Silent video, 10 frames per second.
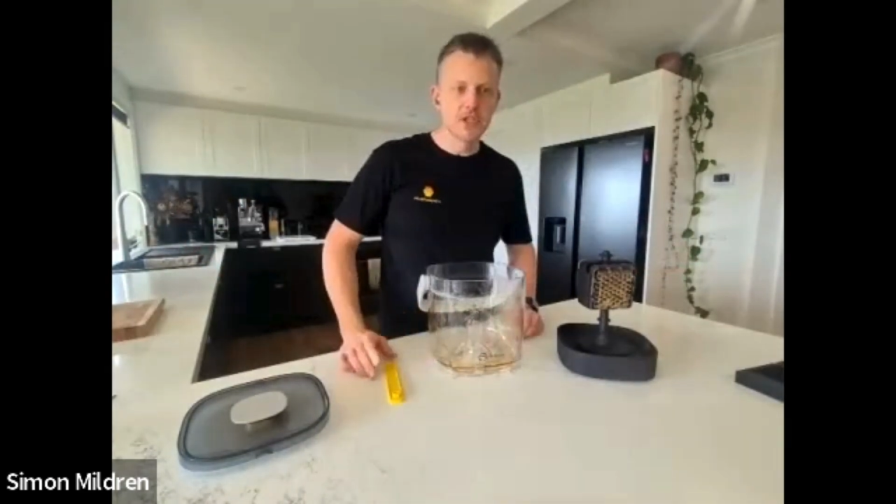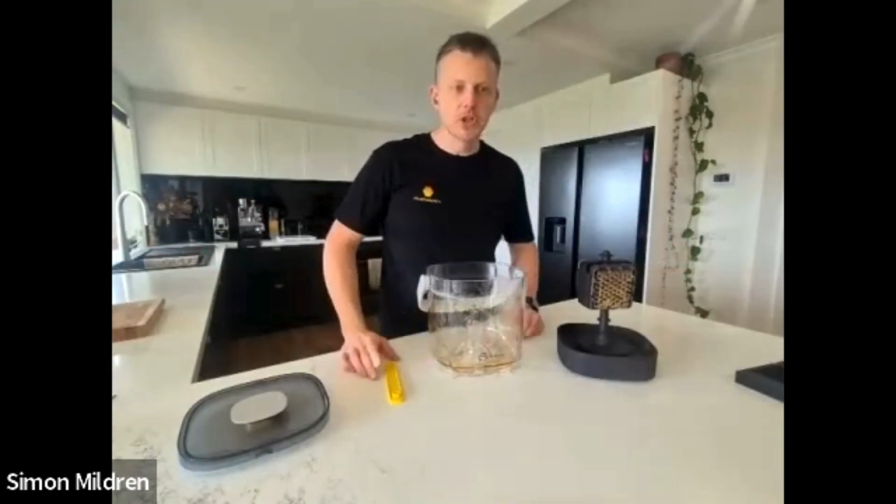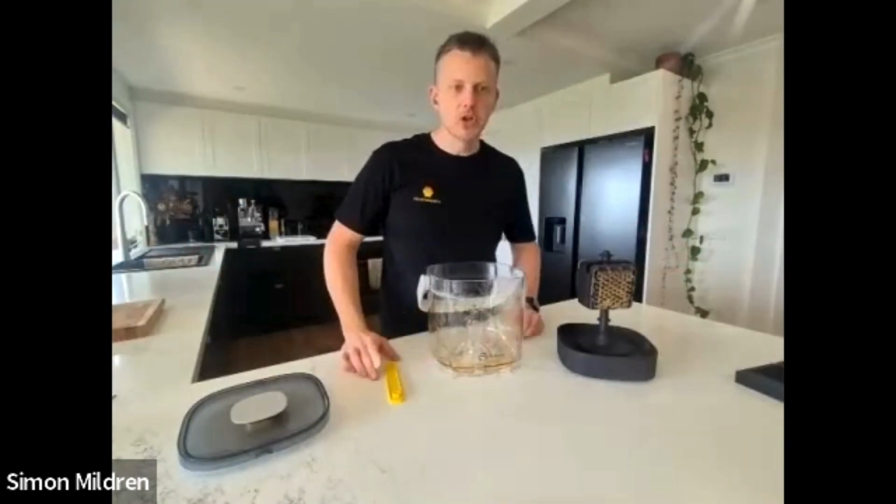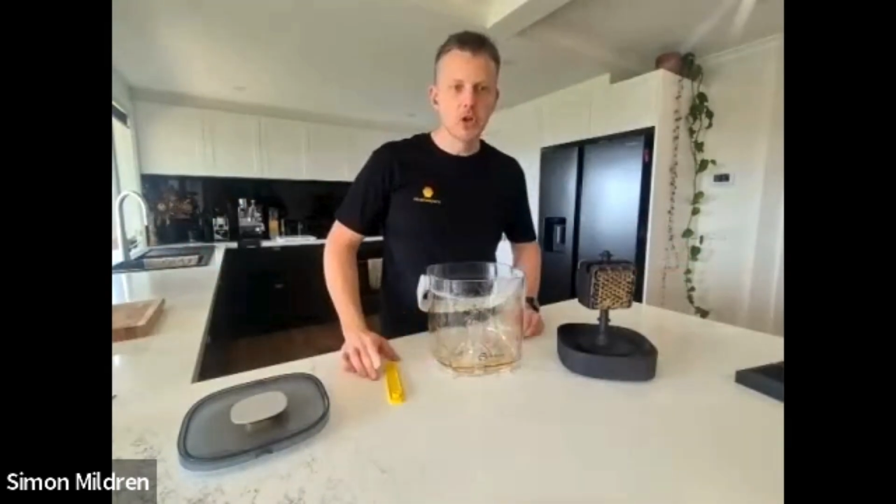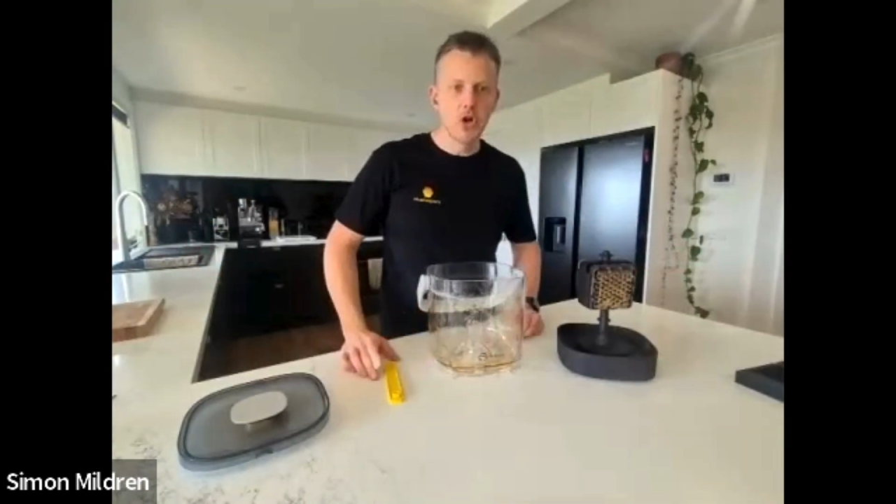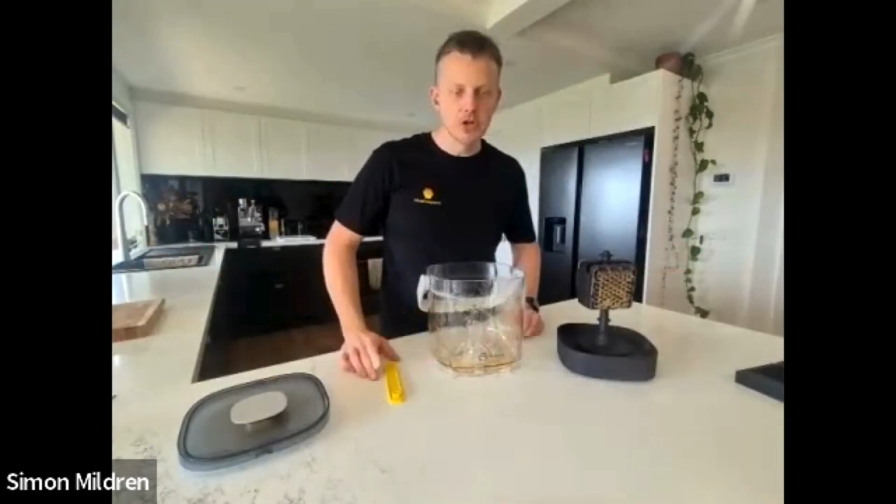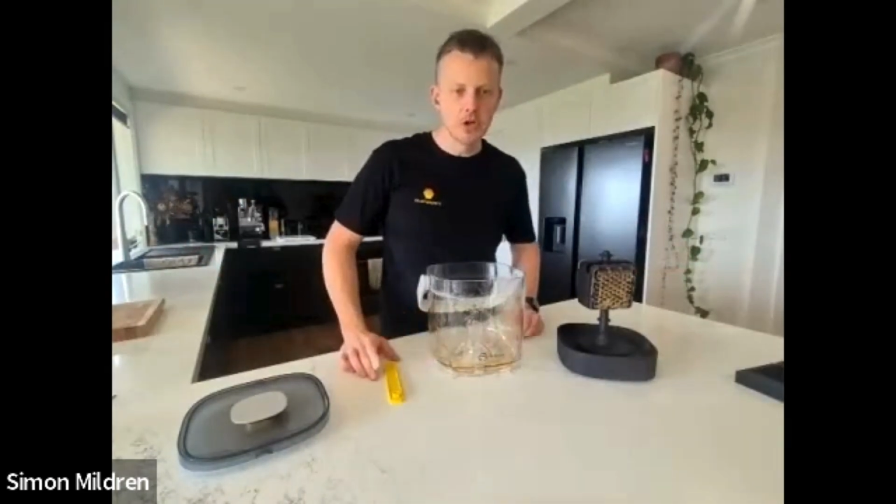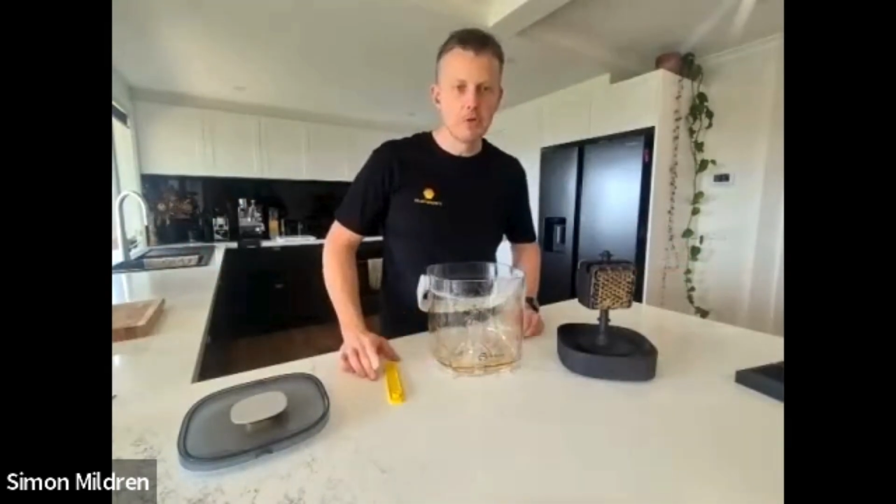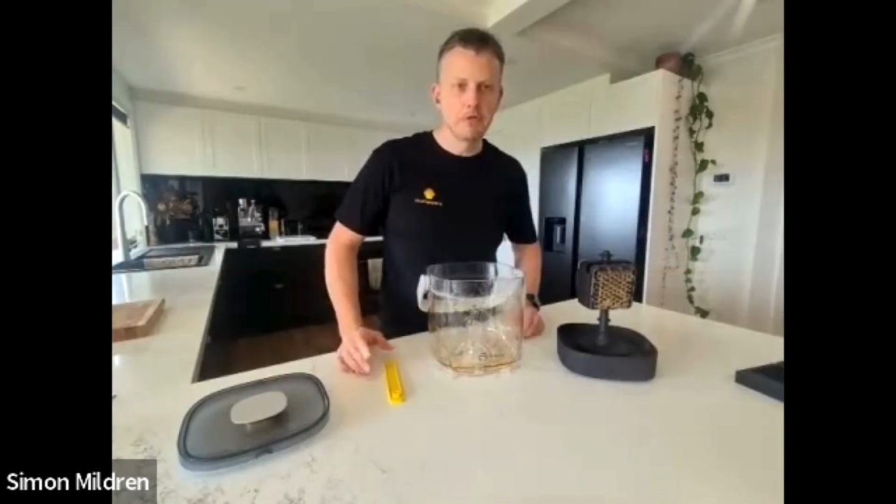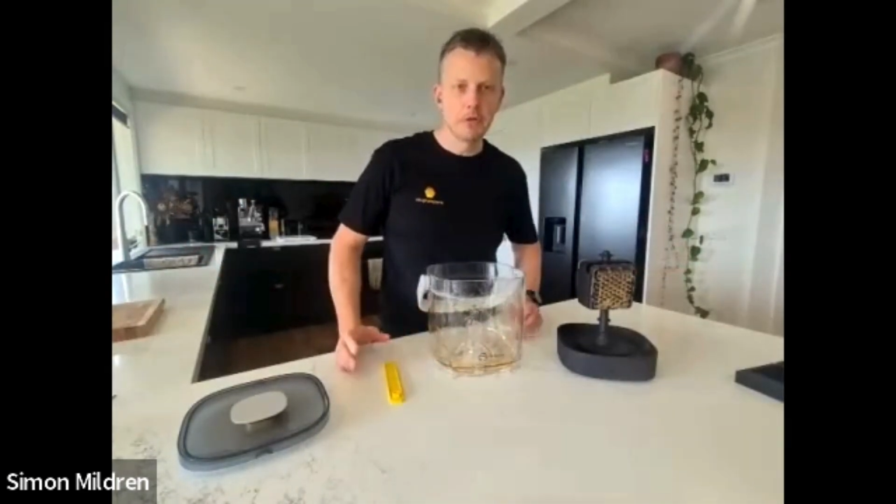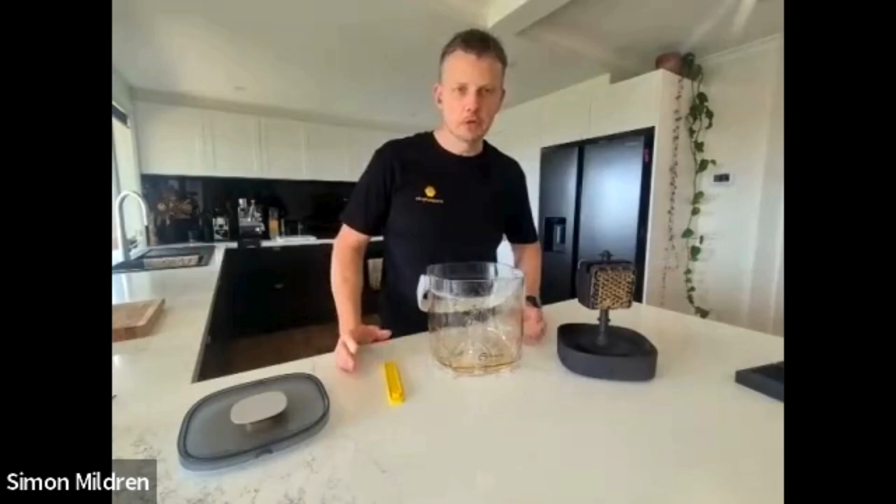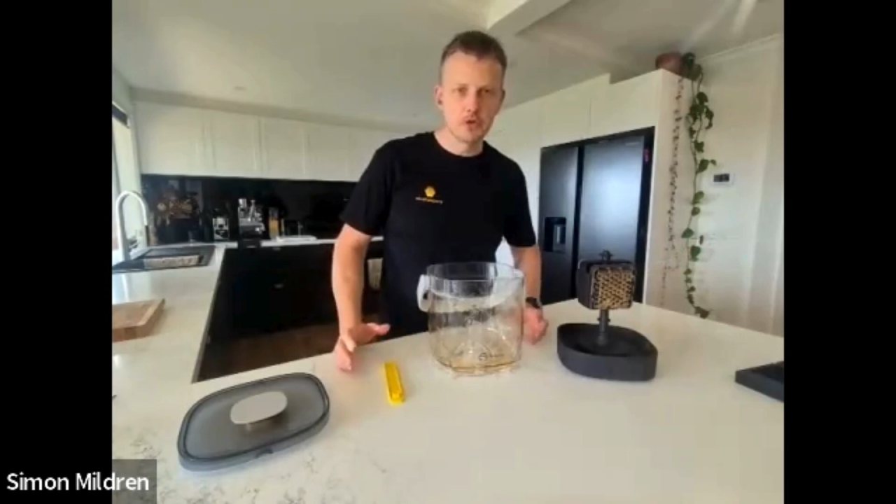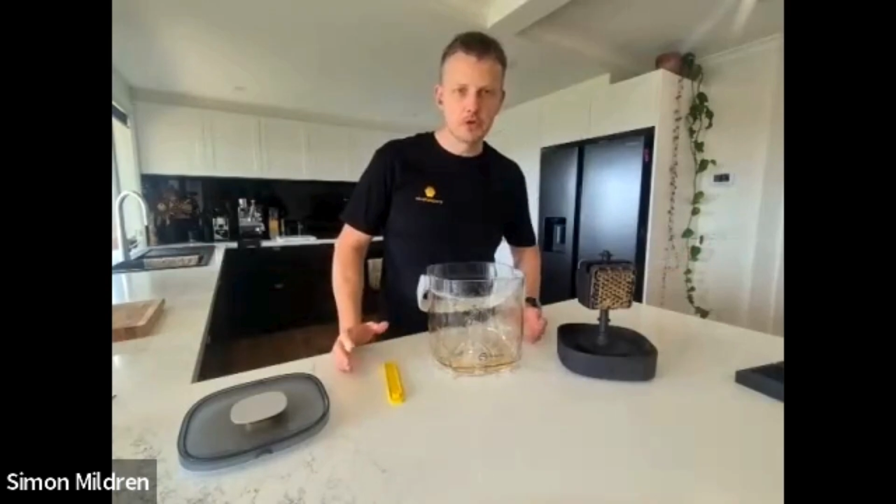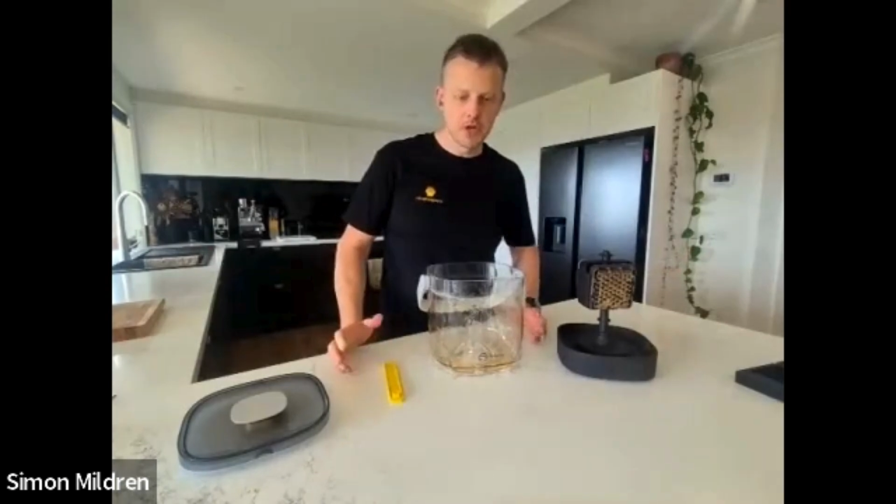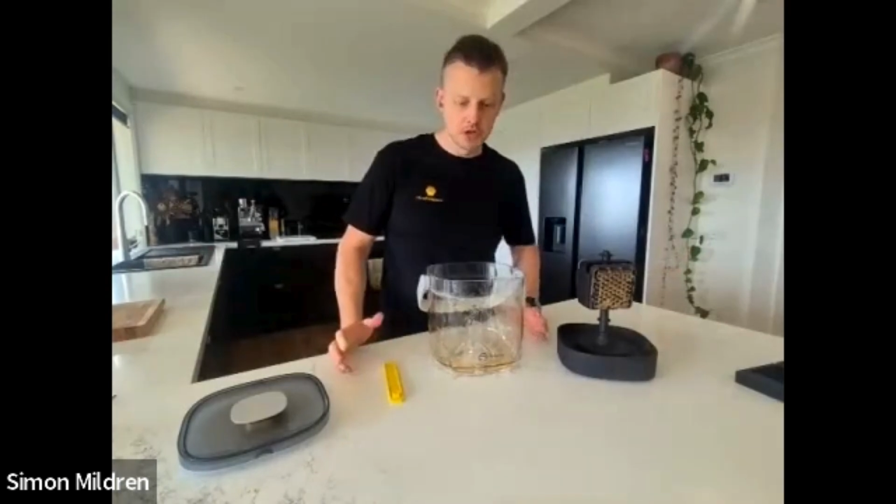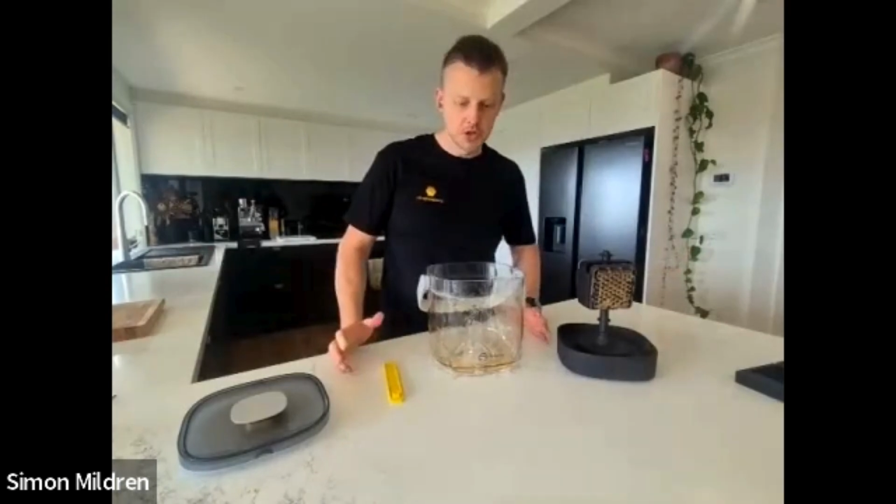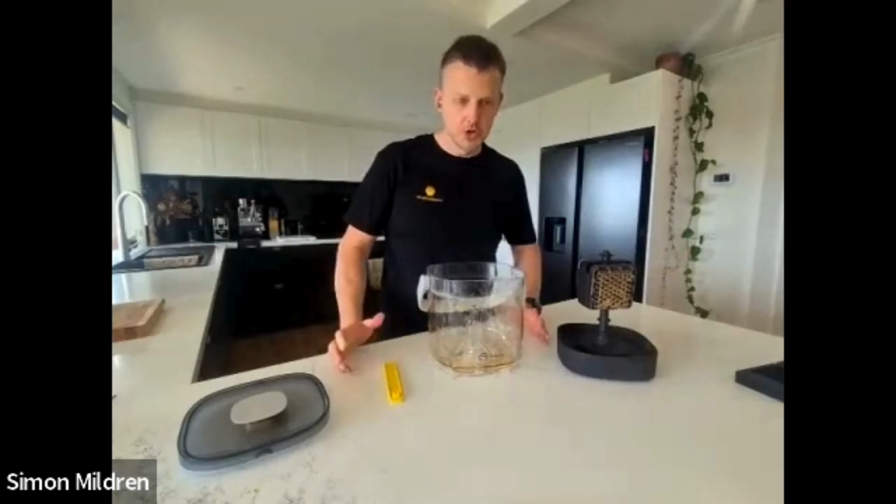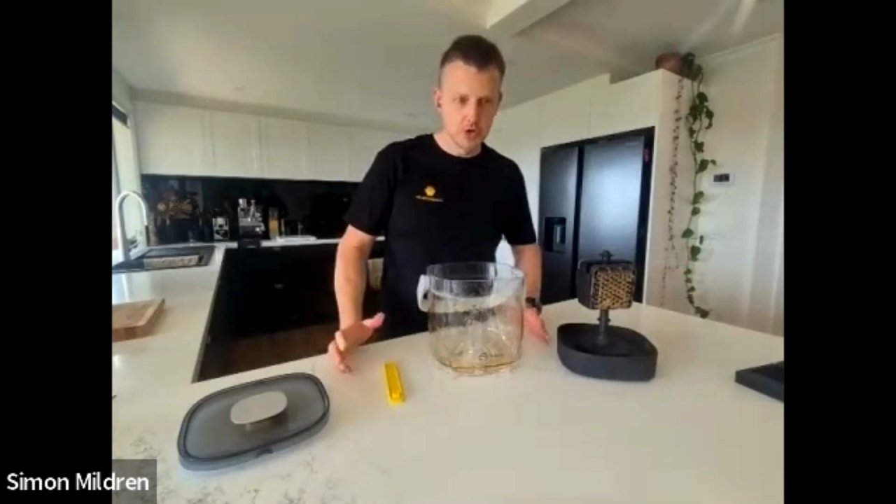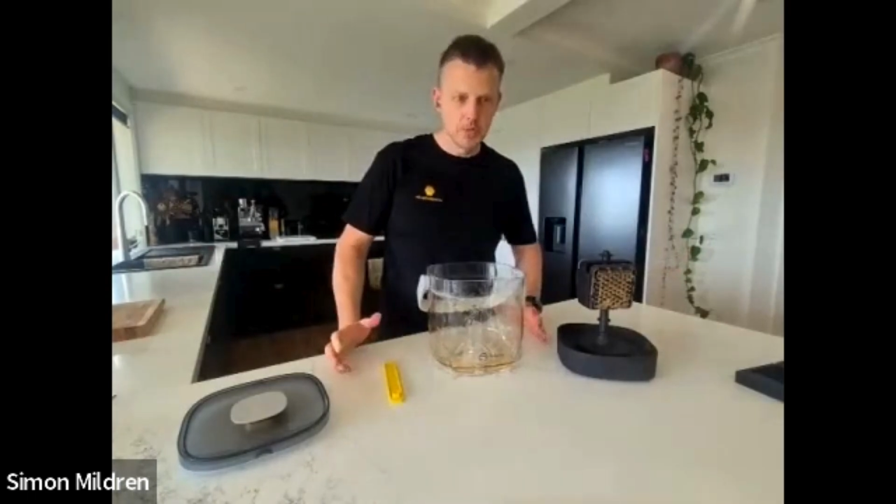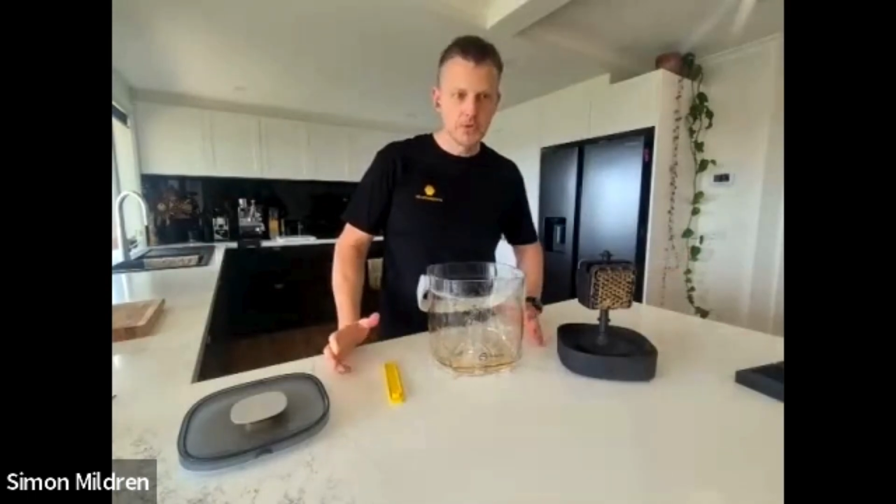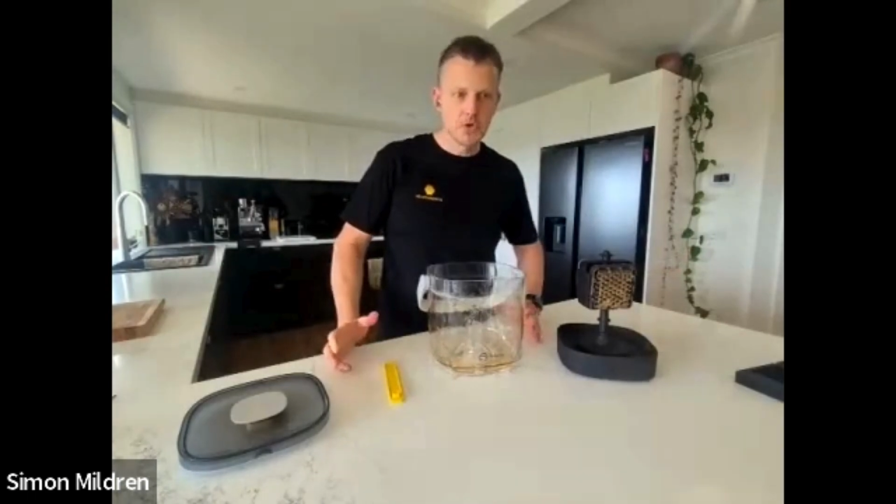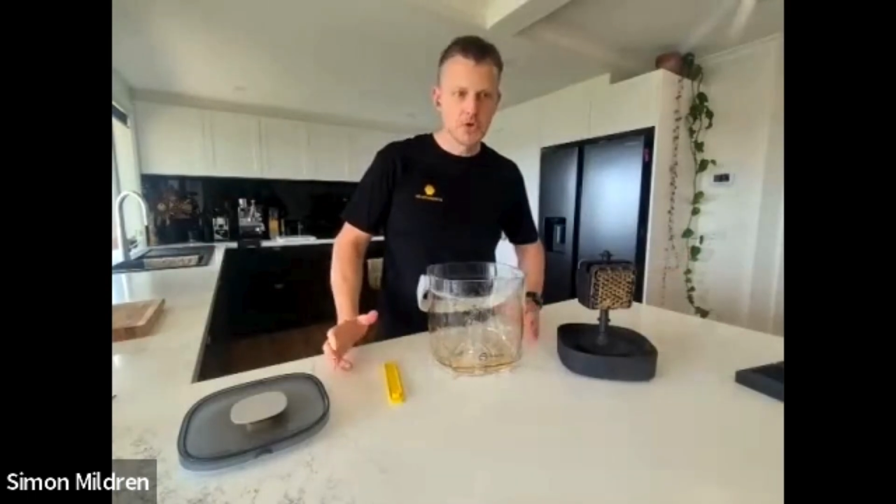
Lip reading: there's a lot of filtering to do.